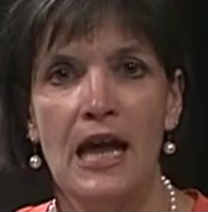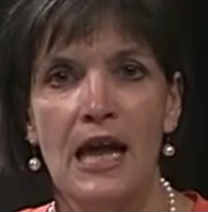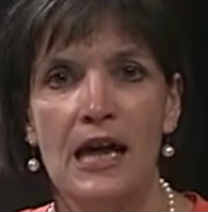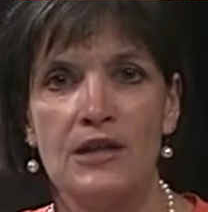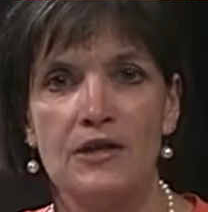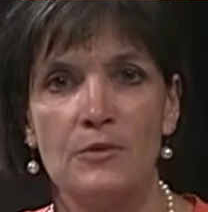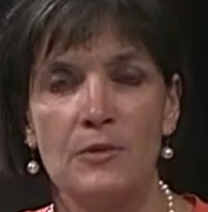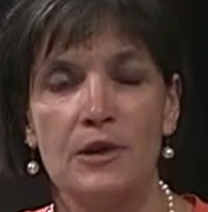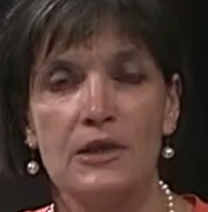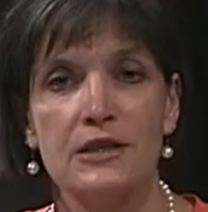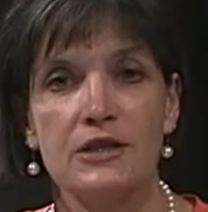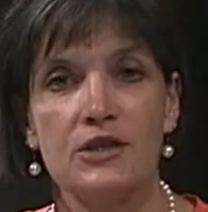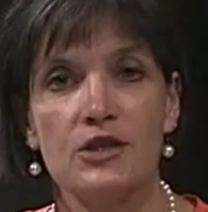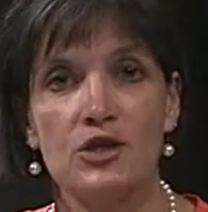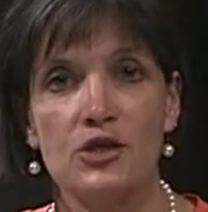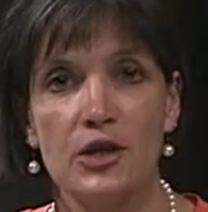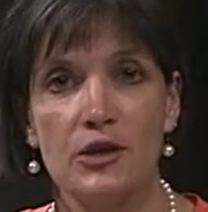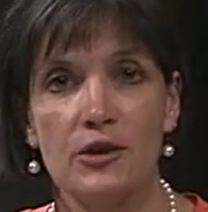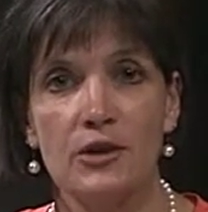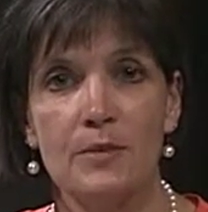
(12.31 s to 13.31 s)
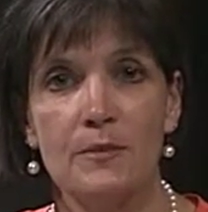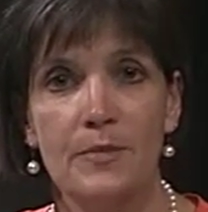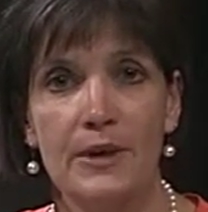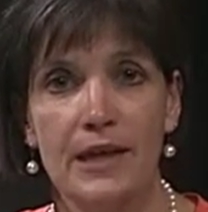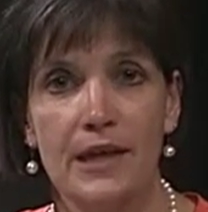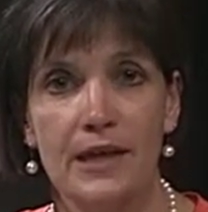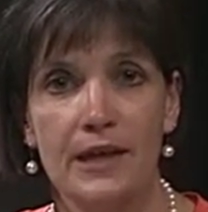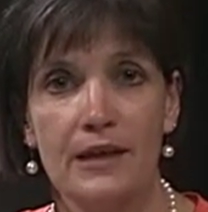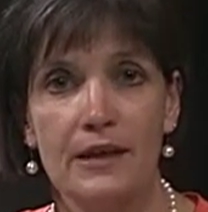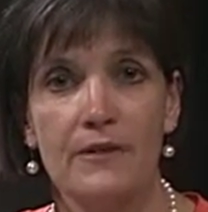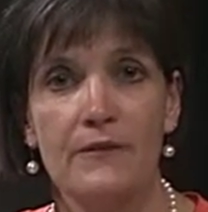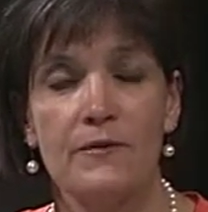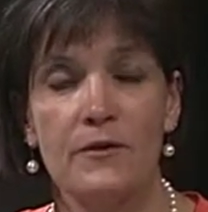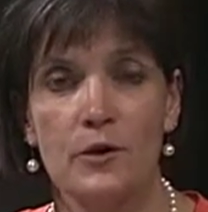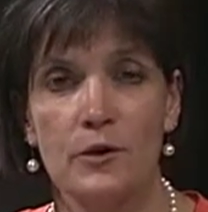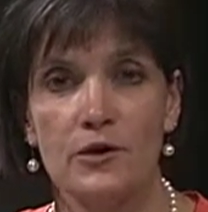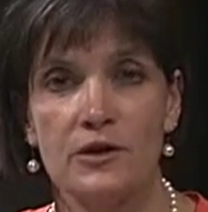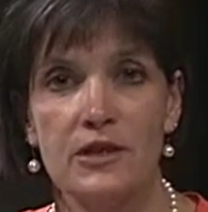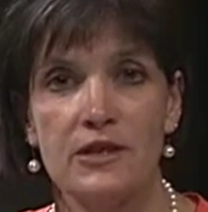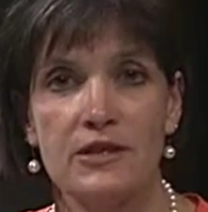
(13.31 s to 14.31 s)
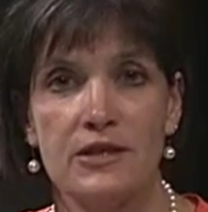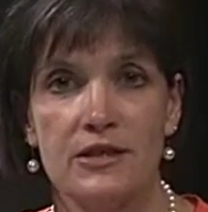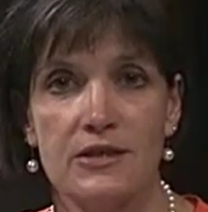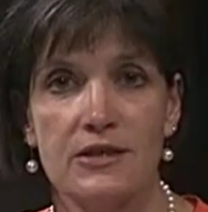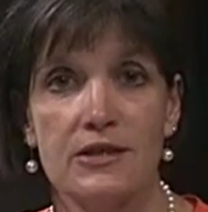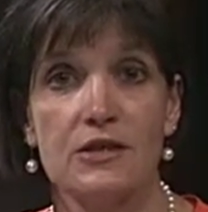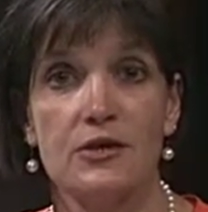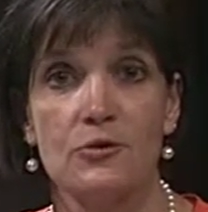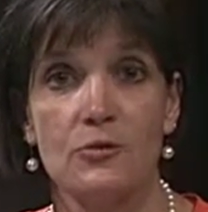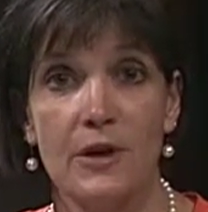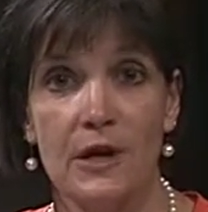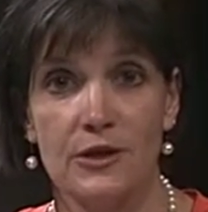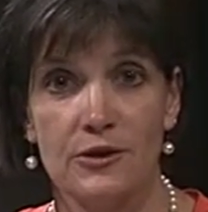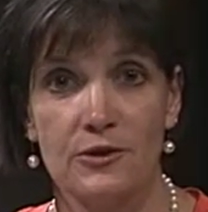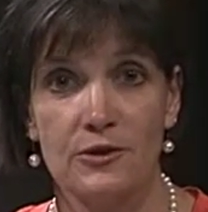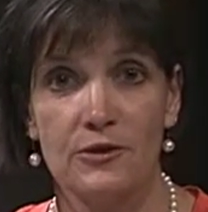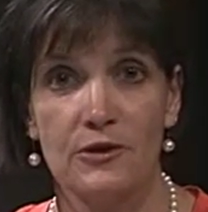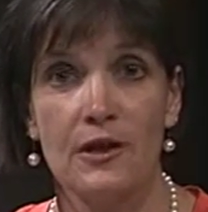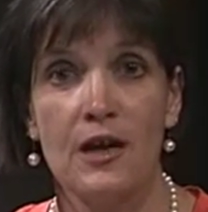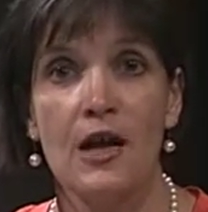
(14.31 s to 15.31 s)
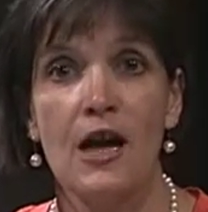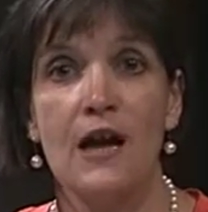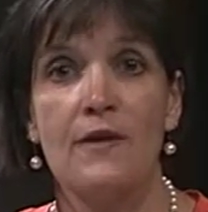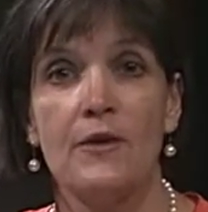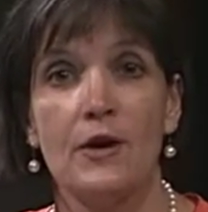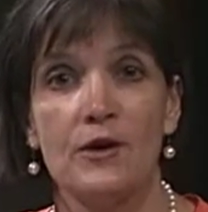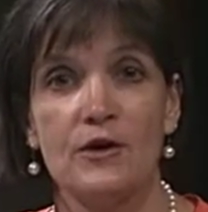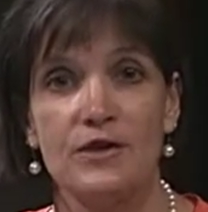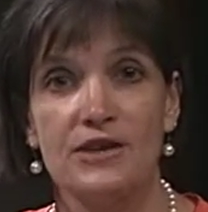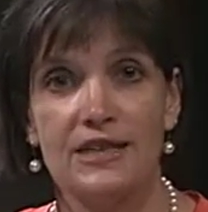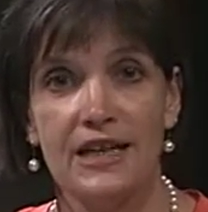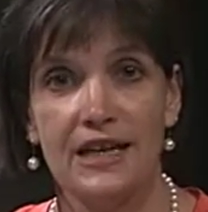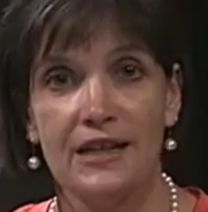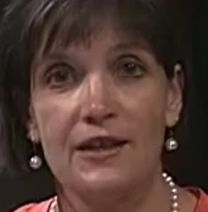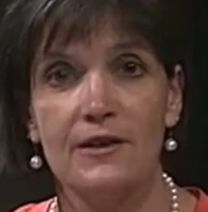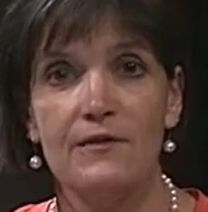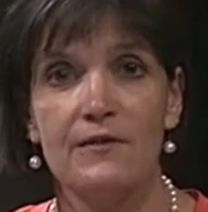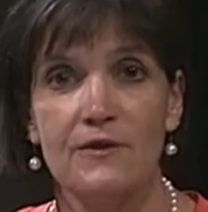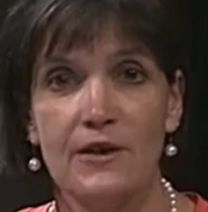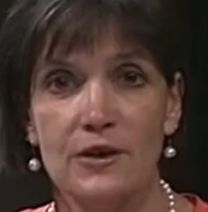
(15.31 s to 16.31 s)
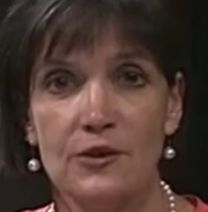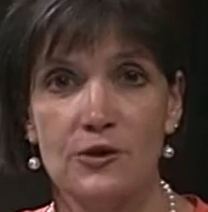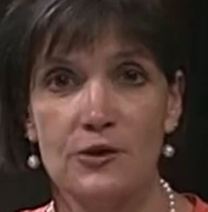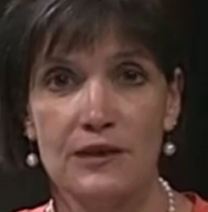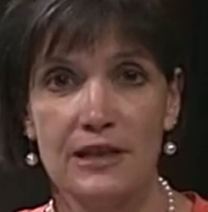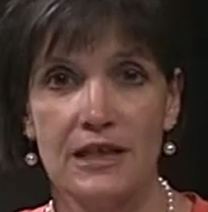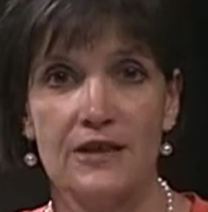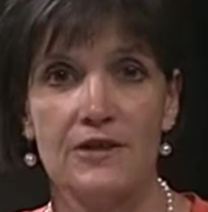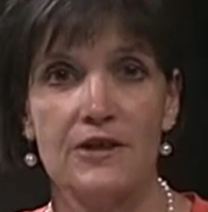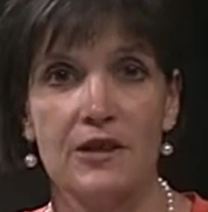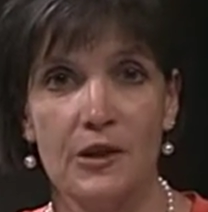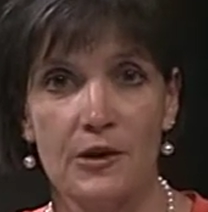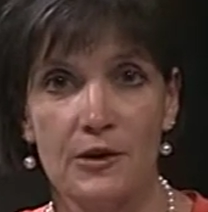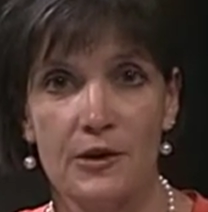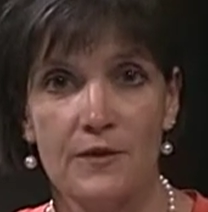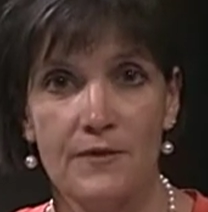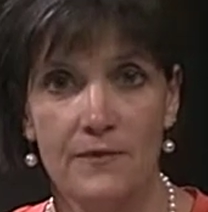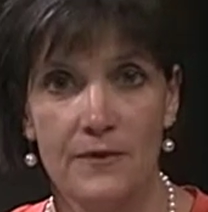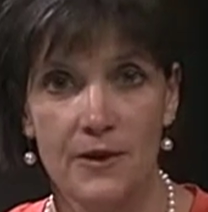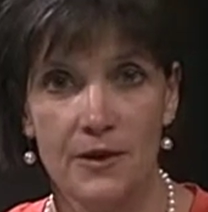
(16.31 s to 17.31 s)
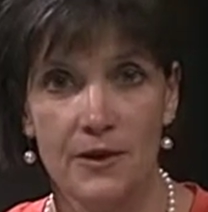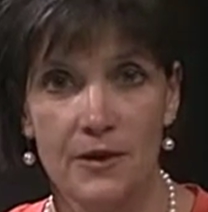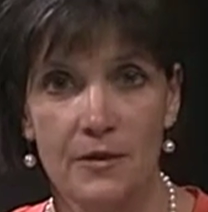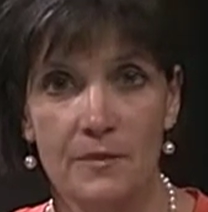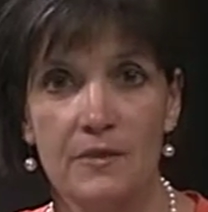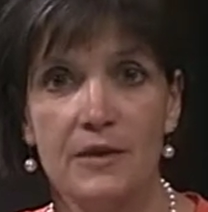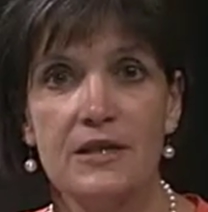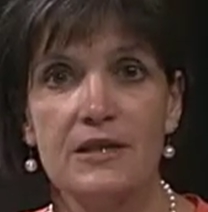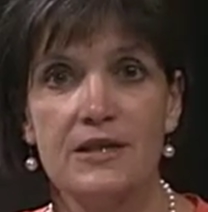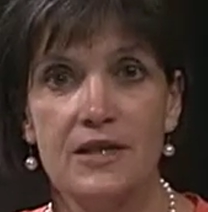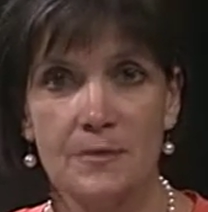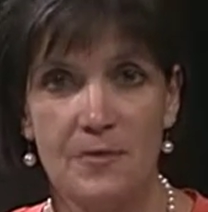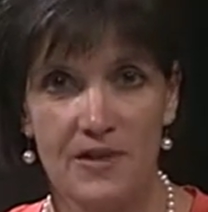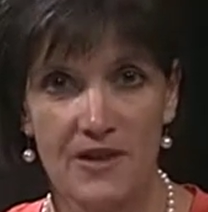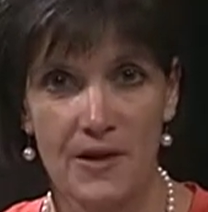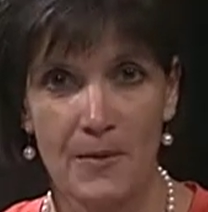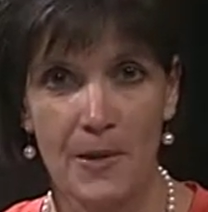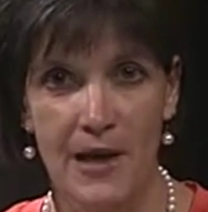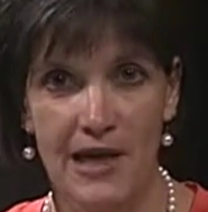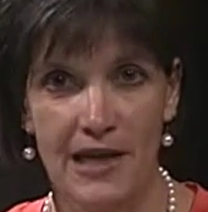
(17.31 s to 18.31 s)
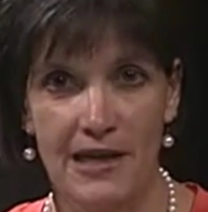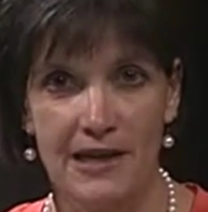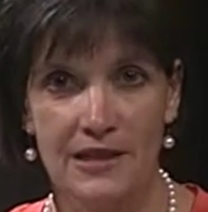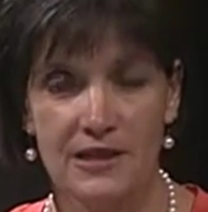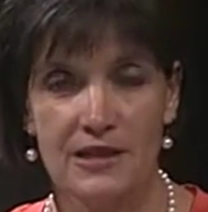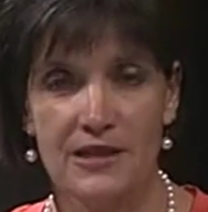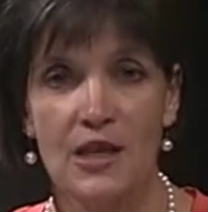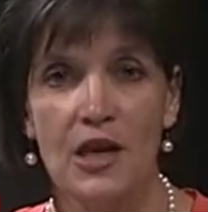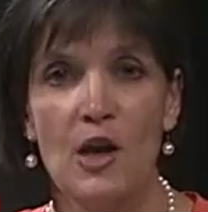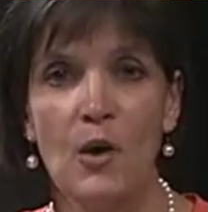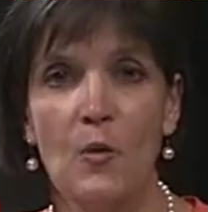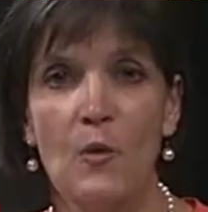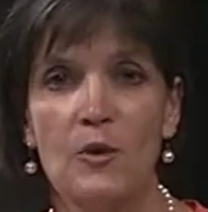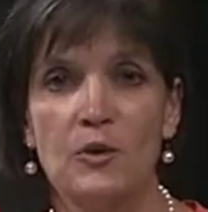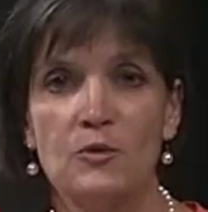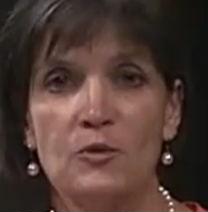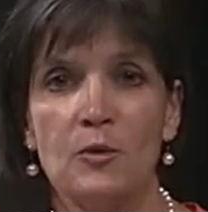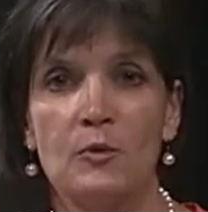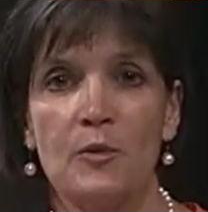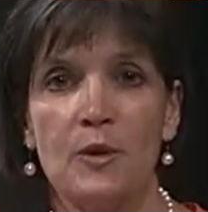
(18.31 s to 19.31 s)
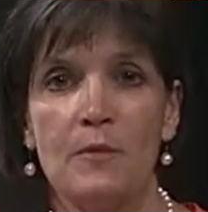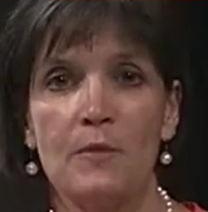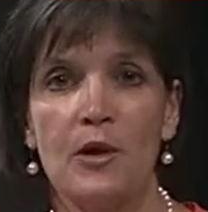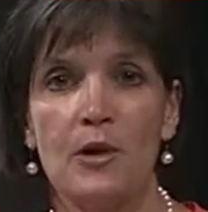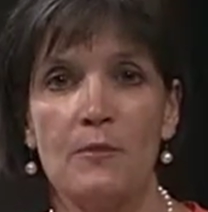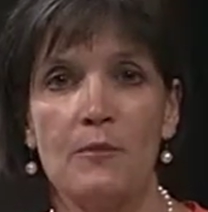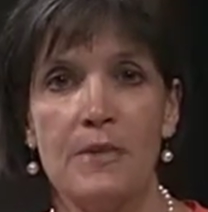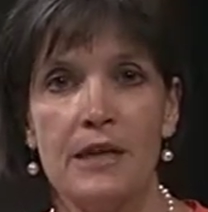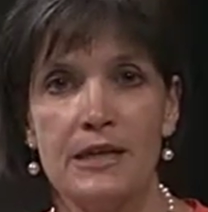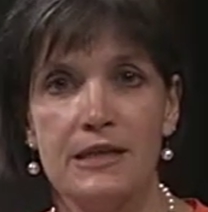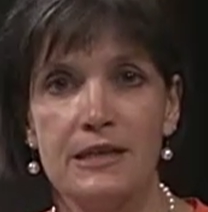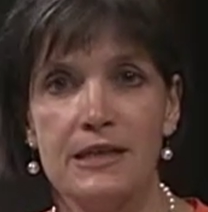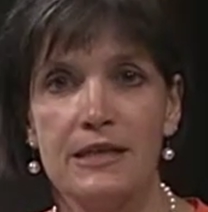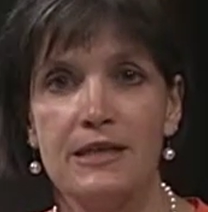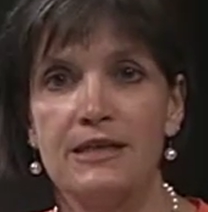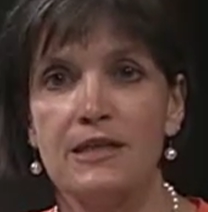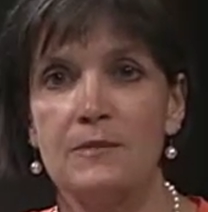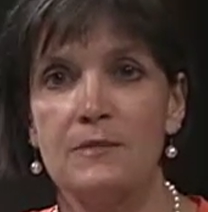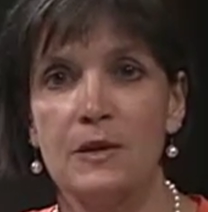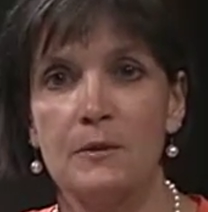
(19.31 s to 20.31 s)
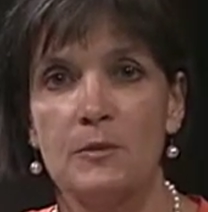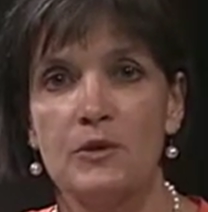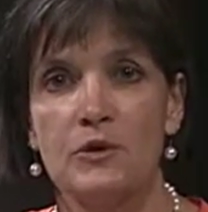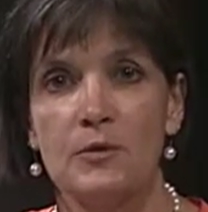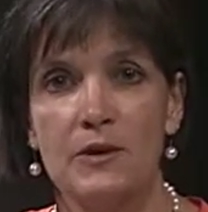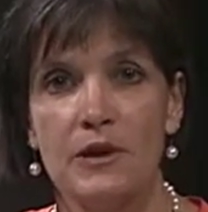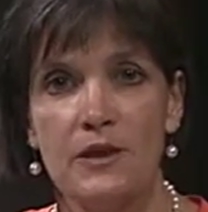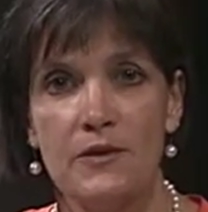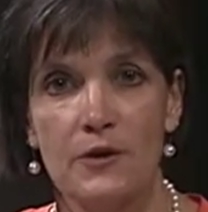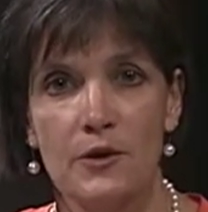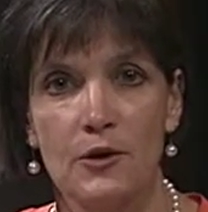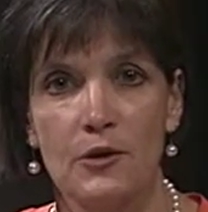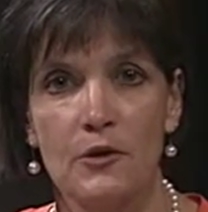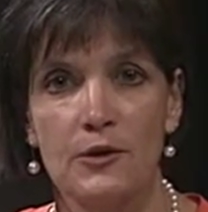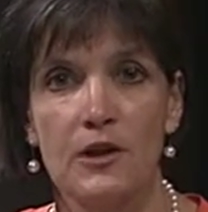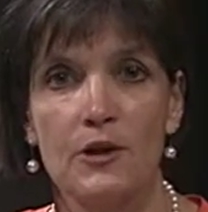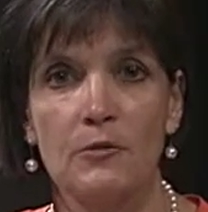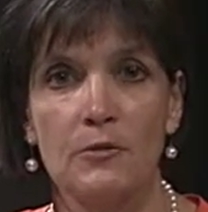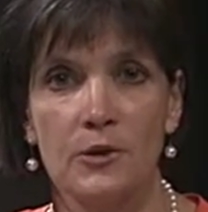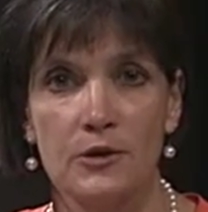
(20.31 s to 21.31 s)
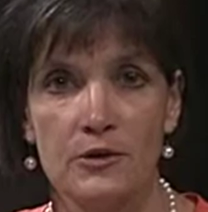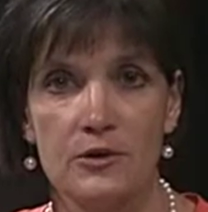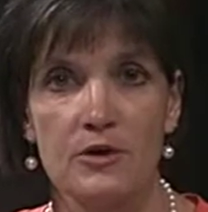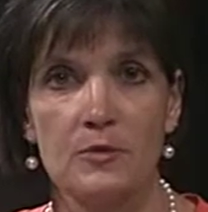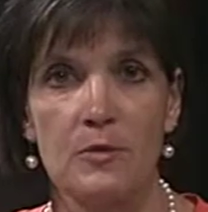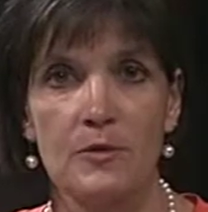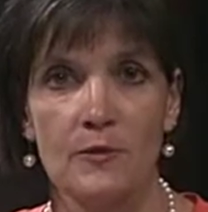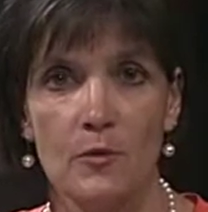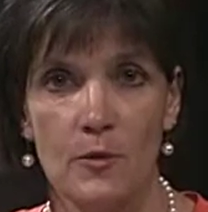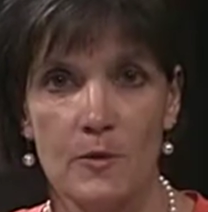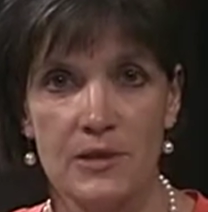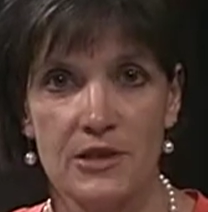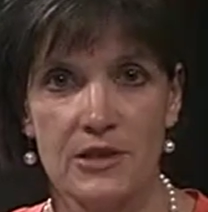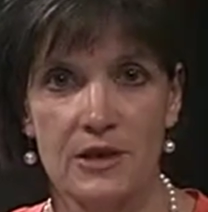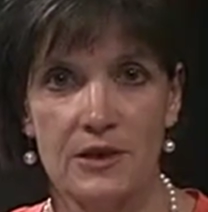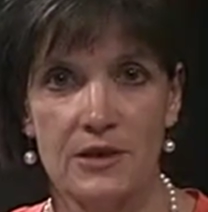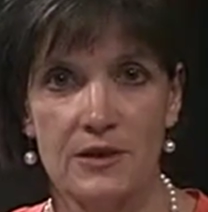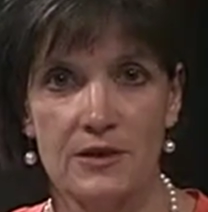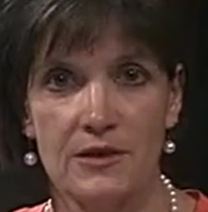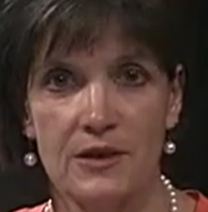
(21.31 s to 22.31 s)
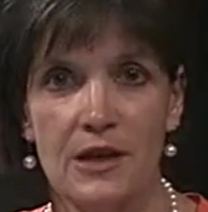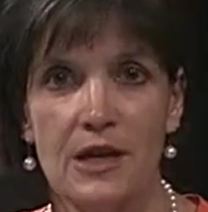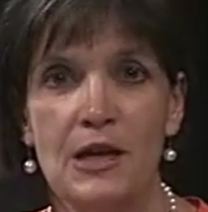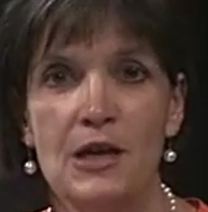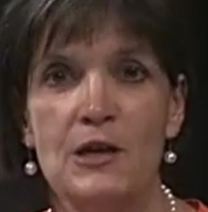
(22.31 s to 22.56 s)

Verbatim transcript: as well as Jared Beck, First Assistant Director of our second feature length narrative film, Sympathy Pains, which will premiere Monday, September 23rd in Reynolds Performance Hall.